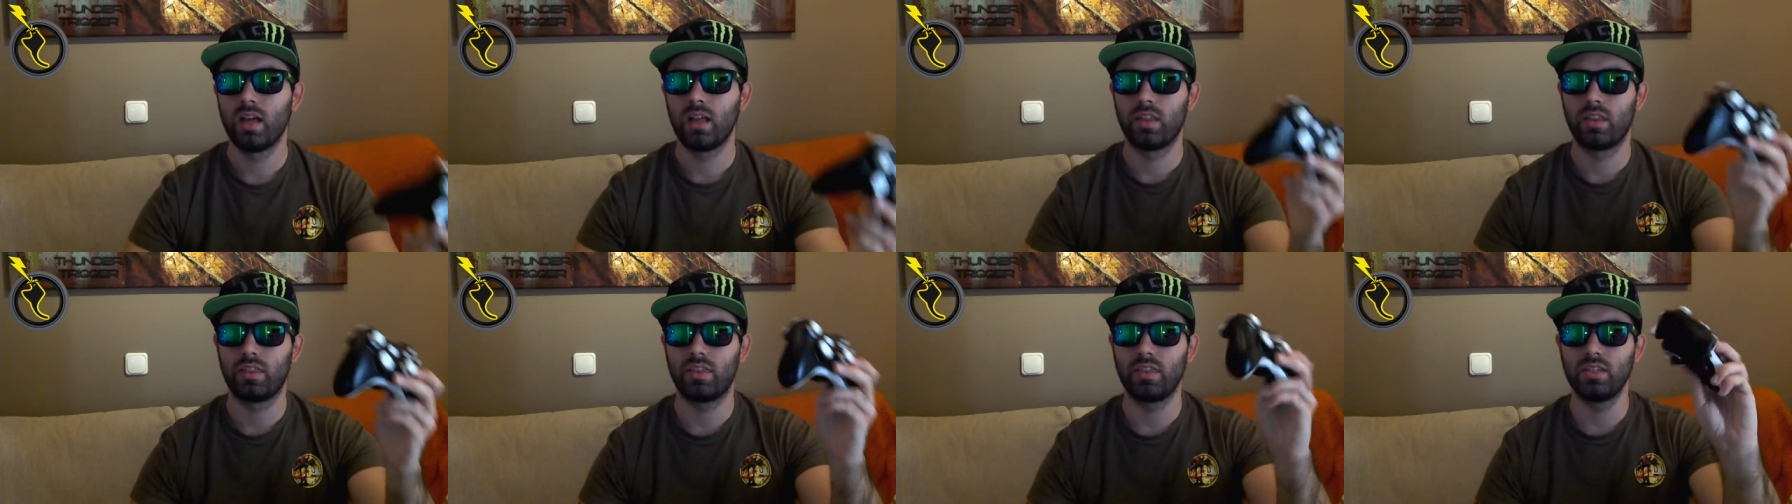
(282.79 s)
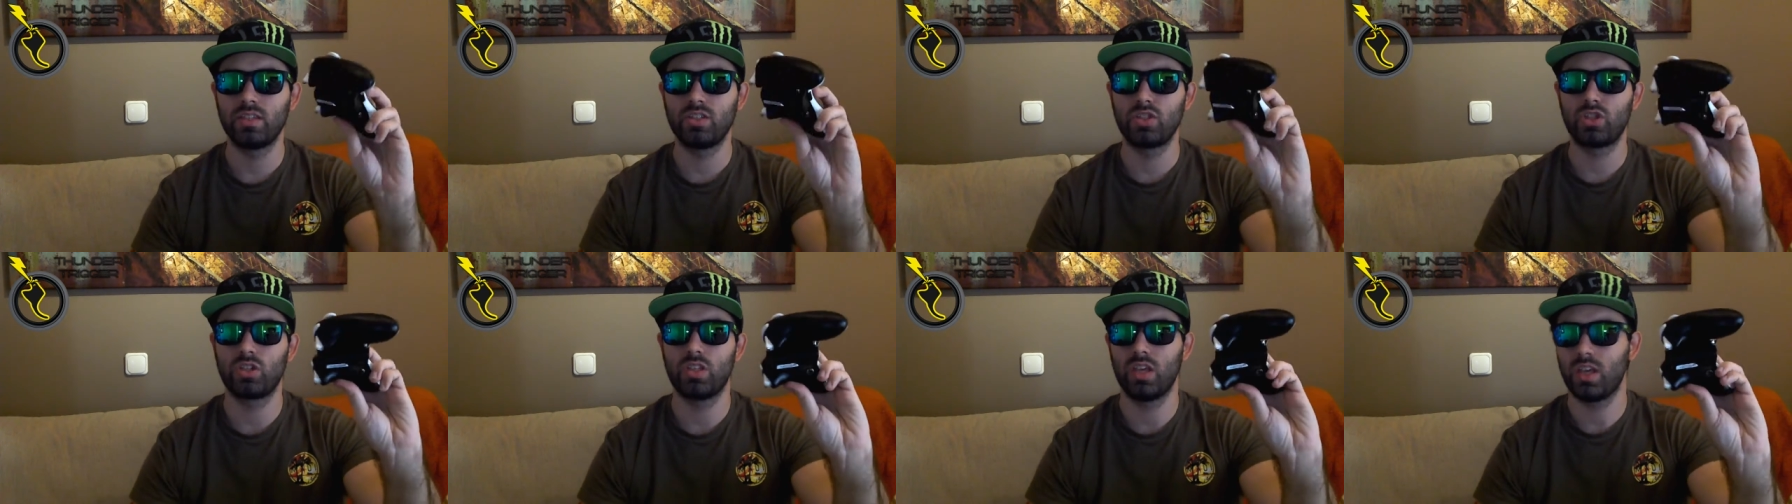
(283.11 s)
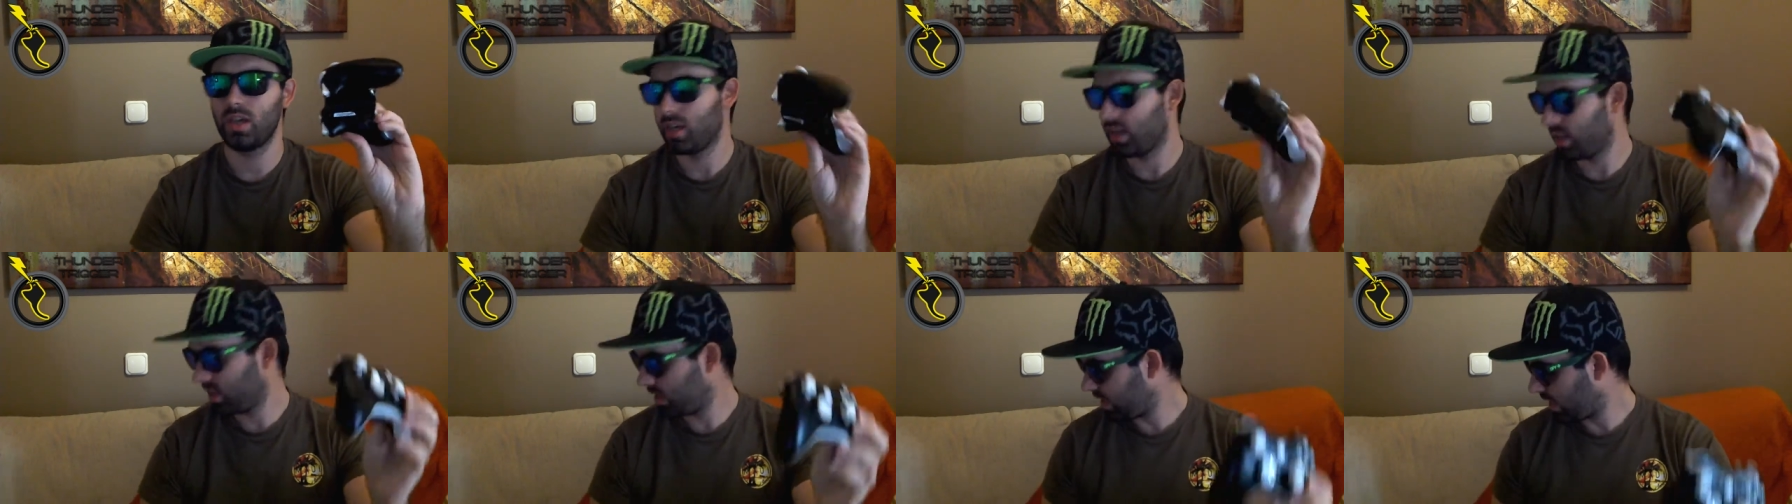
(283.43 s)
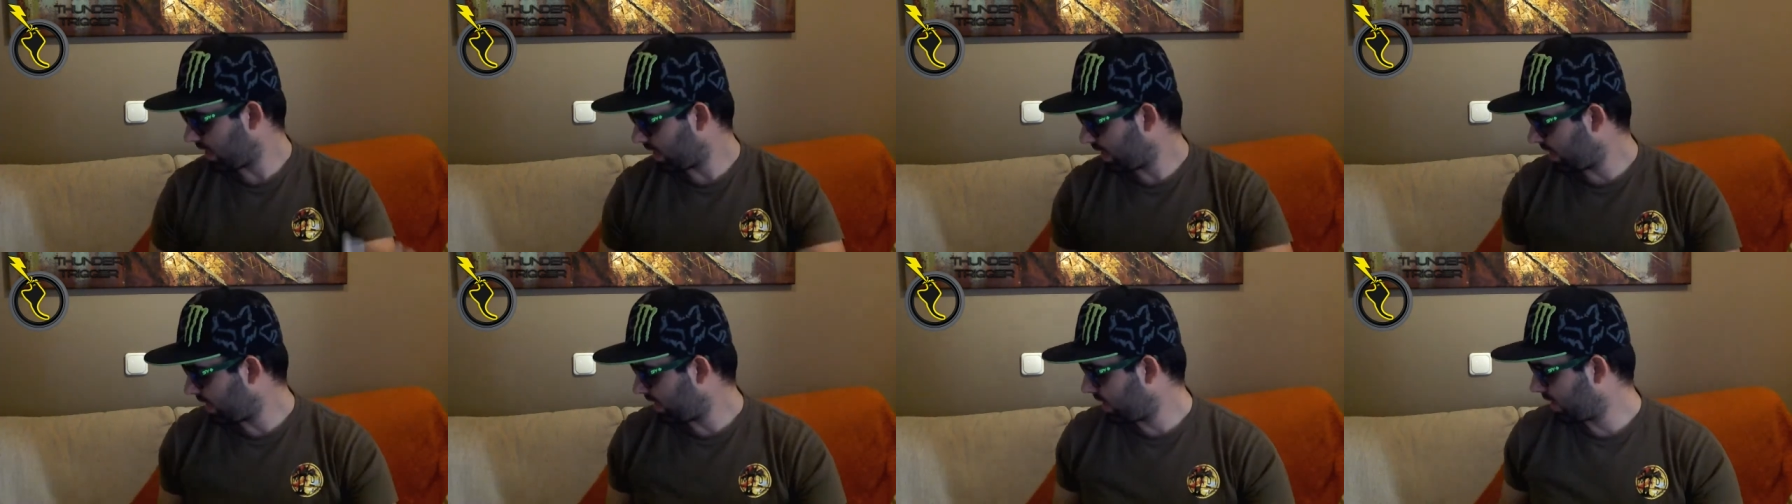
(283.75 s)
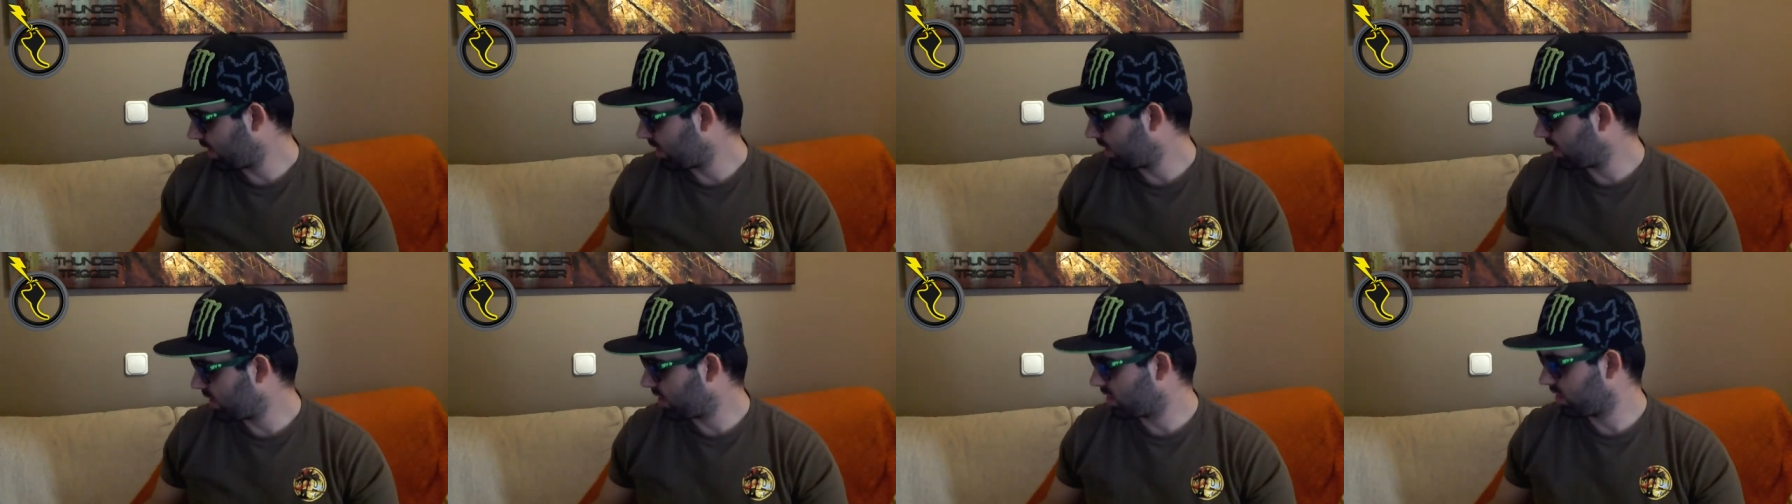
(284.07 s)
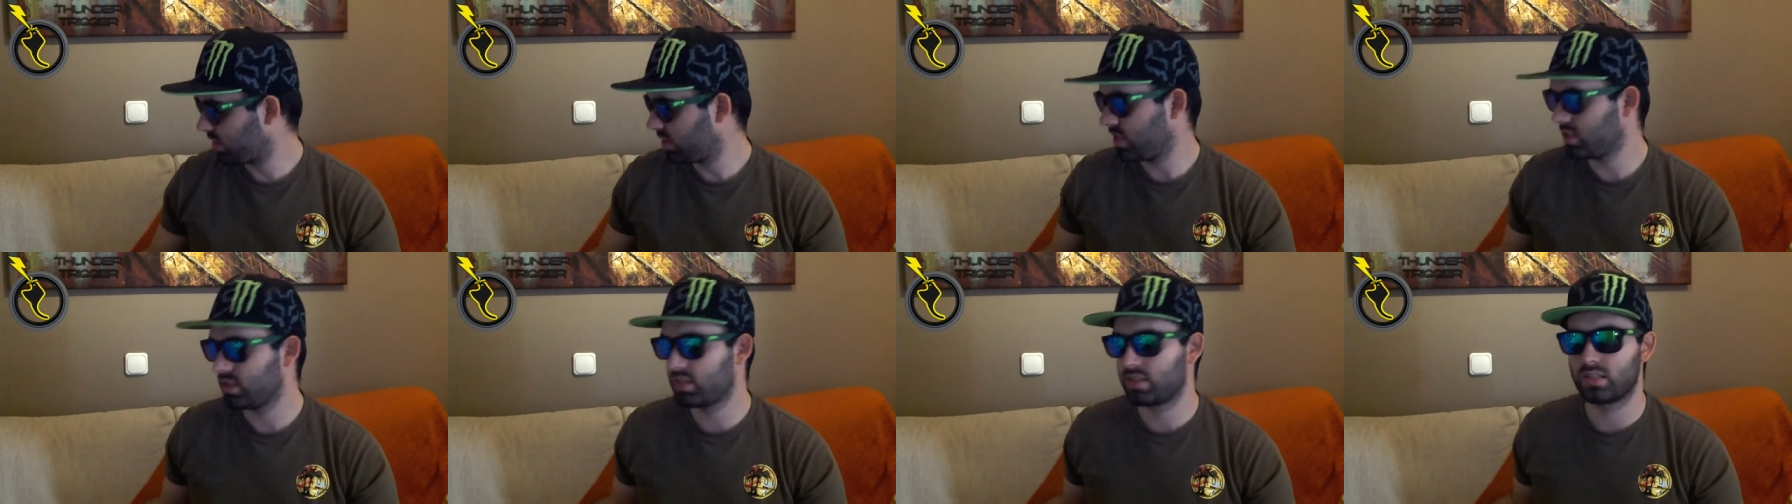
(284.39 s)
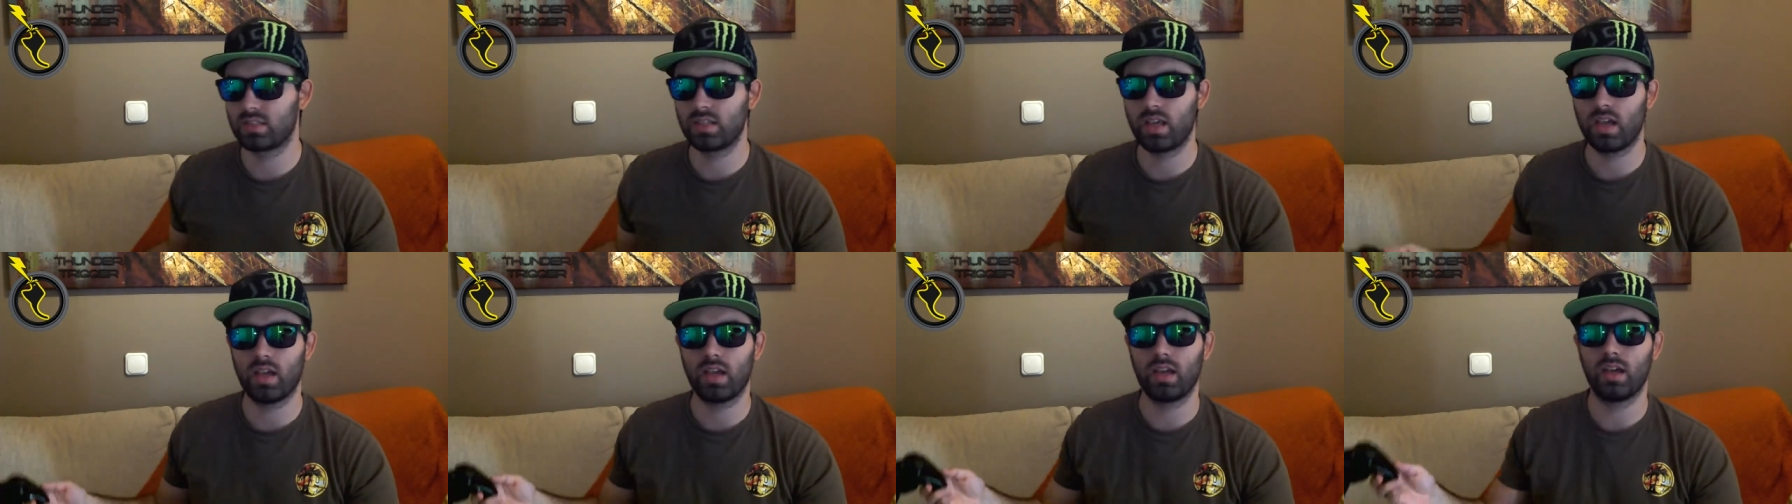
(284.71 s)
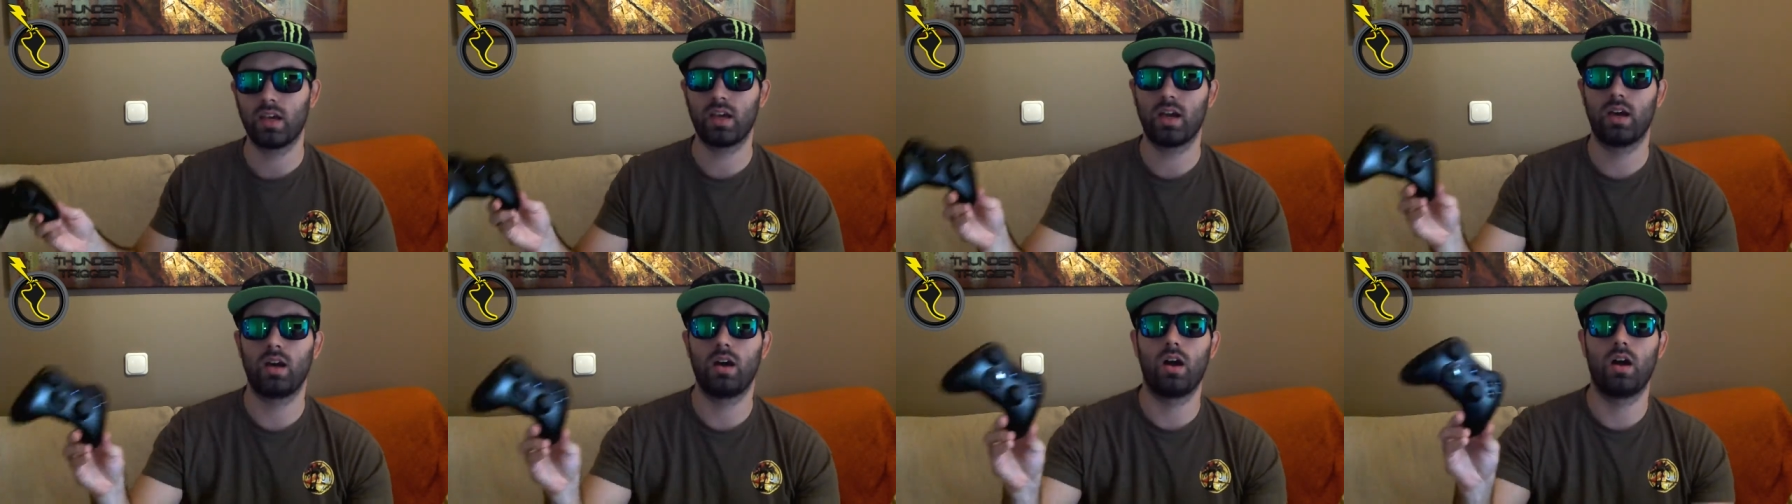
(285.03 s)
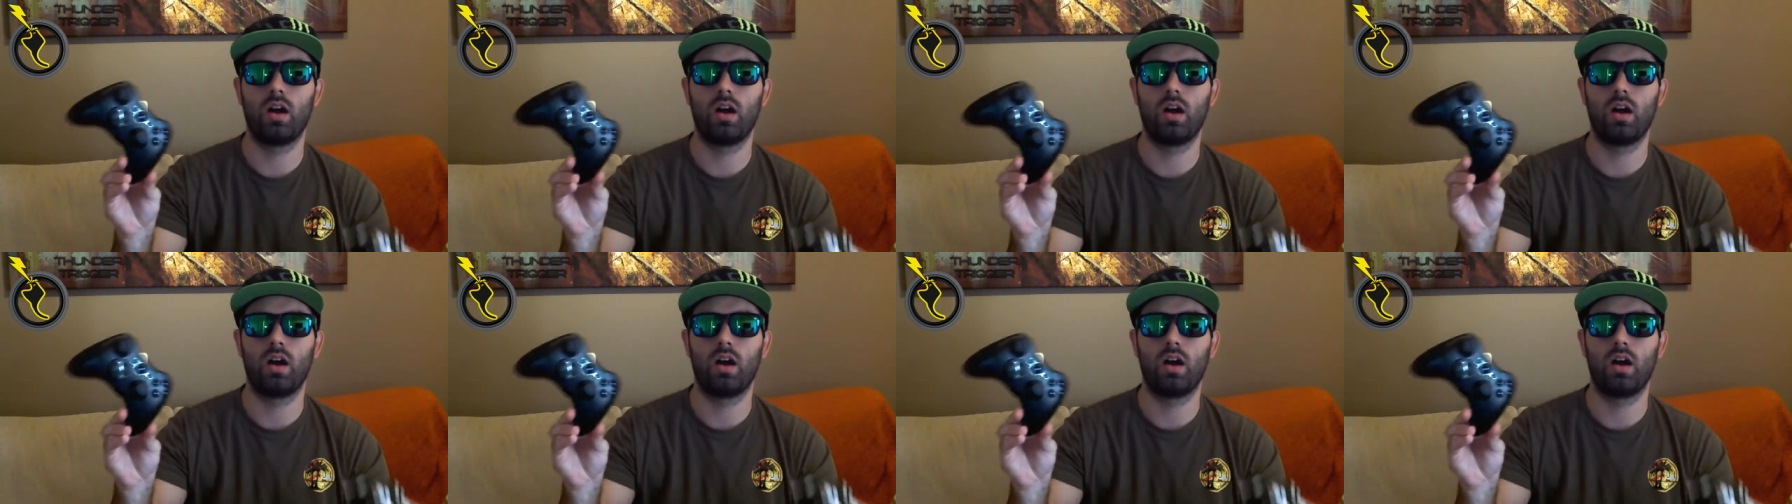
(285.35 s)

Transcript: this thing and this thing,